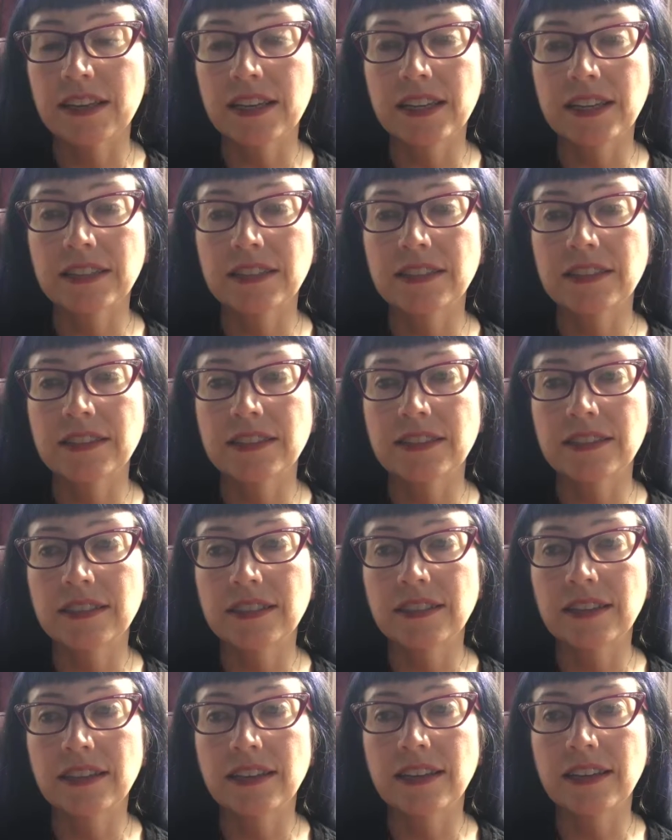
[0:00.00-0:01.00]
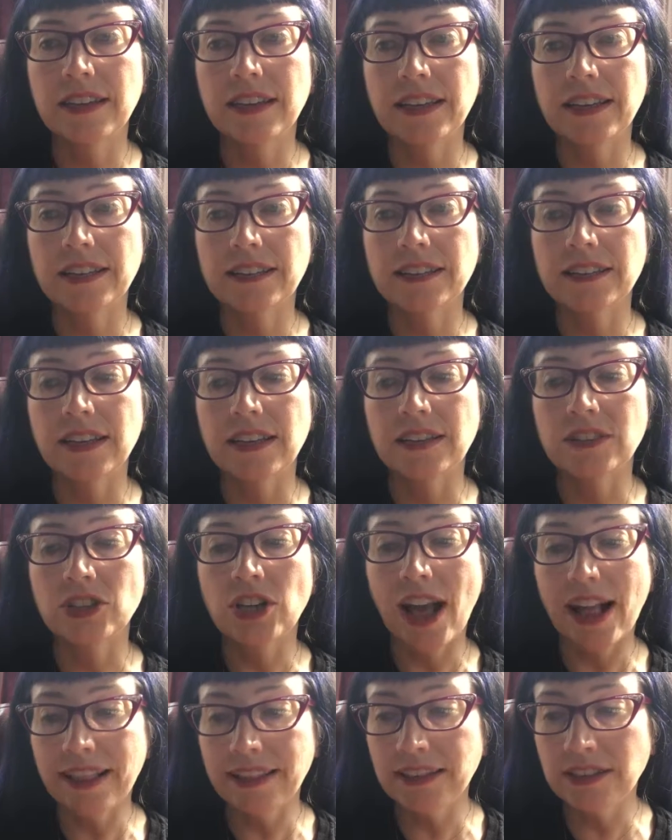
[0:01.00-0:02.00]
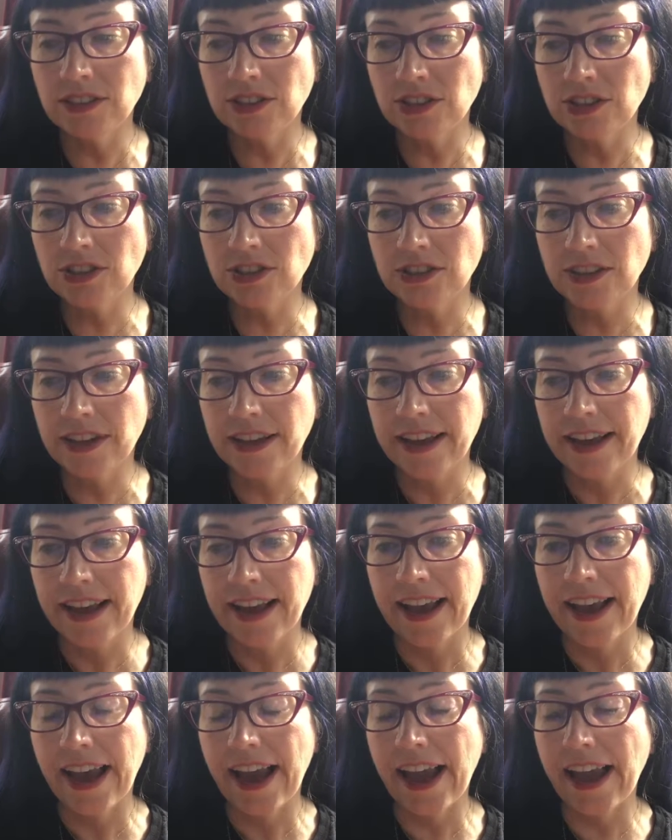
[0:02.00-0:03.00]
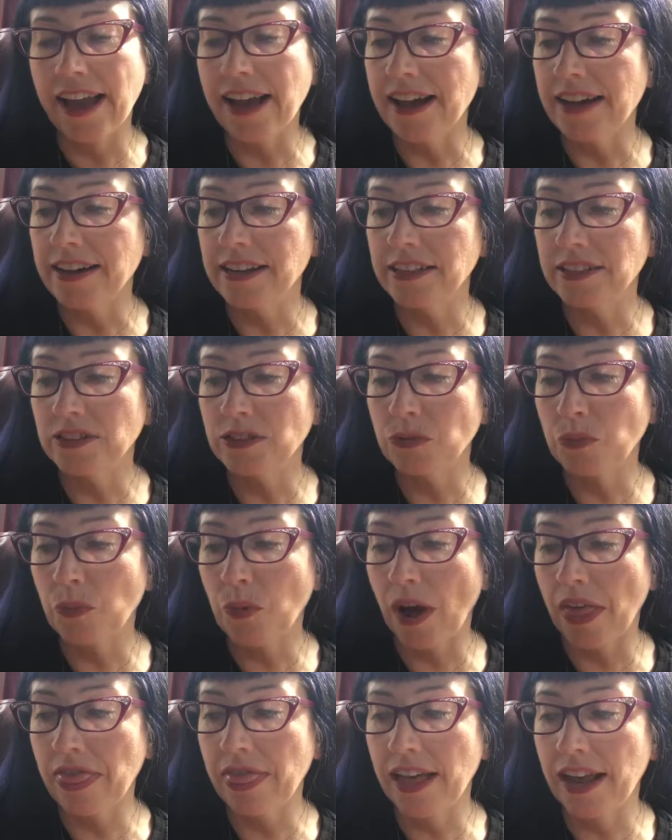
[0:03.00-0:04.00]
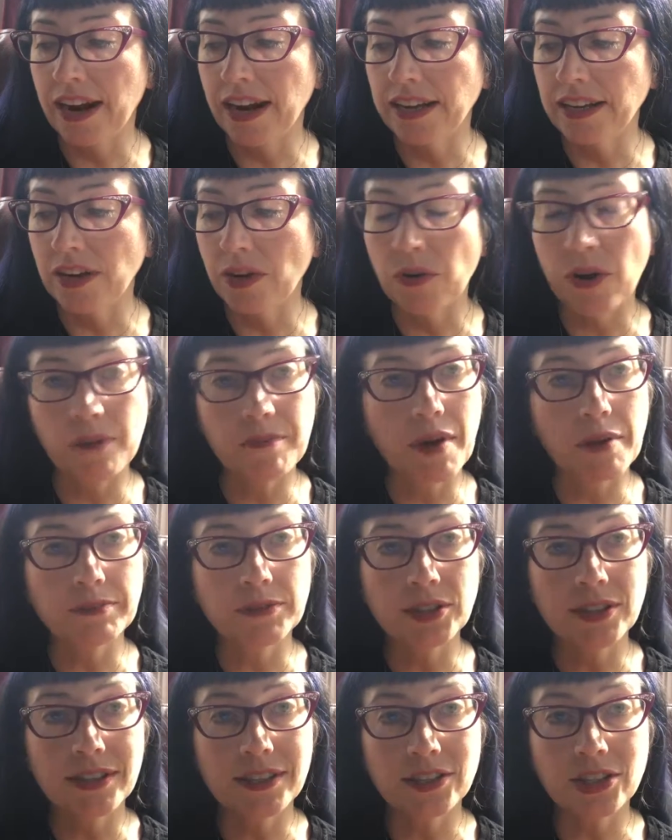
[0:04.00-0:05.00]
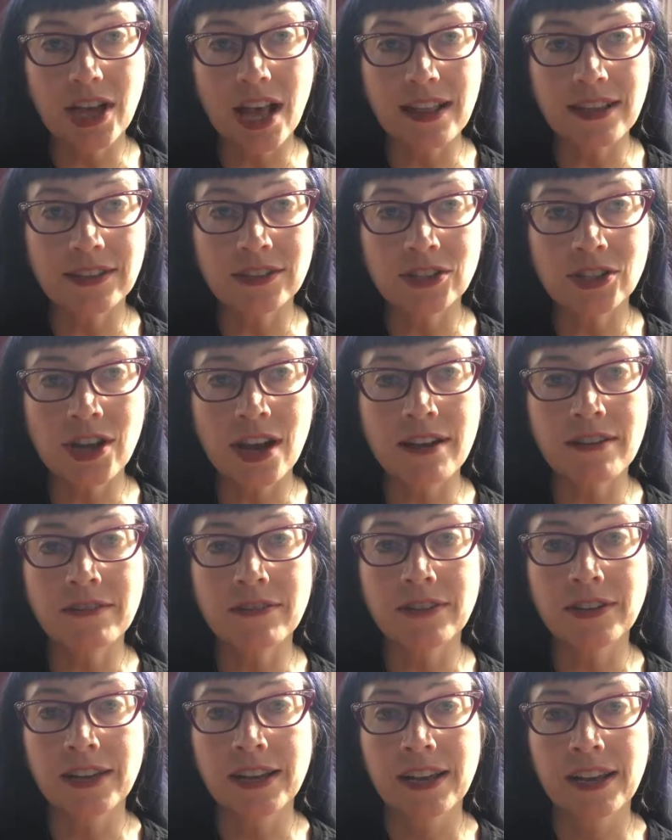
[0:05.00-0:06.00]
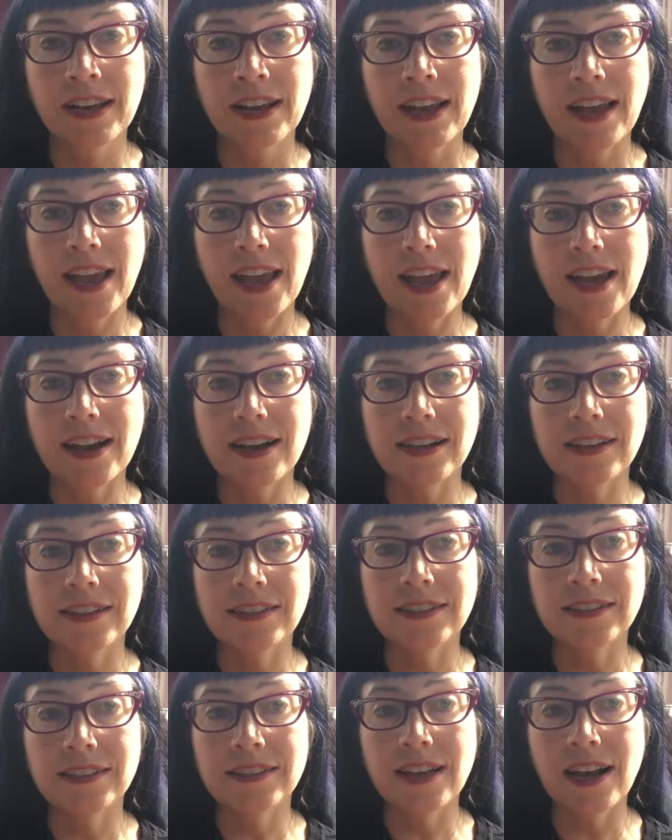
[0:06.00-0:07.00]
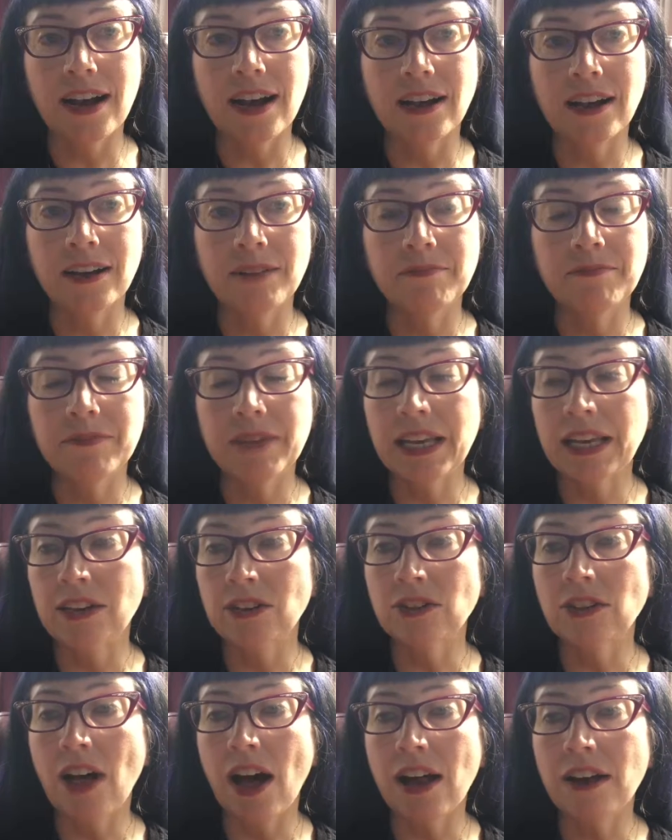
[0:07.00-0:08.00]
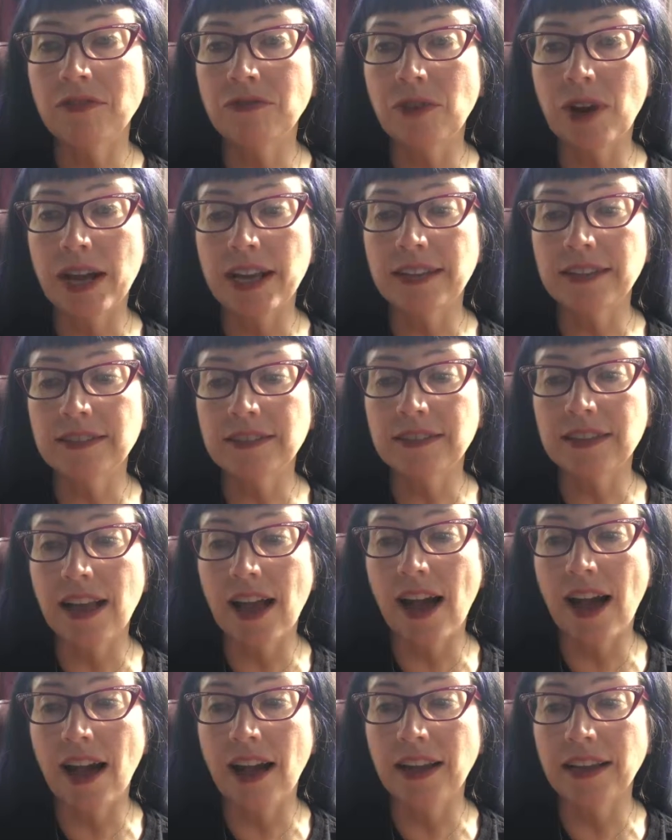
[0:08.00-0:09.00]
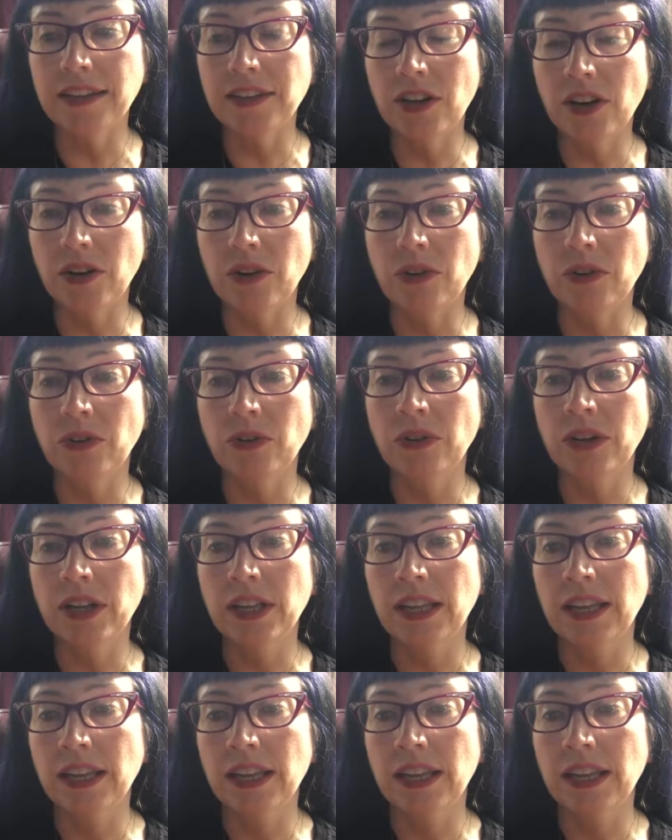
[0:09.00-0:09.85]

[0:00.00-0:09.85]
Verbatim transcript: it's, it's a challenge and one that I know I'm up to the challenge of. And um, in a lot of ways, I know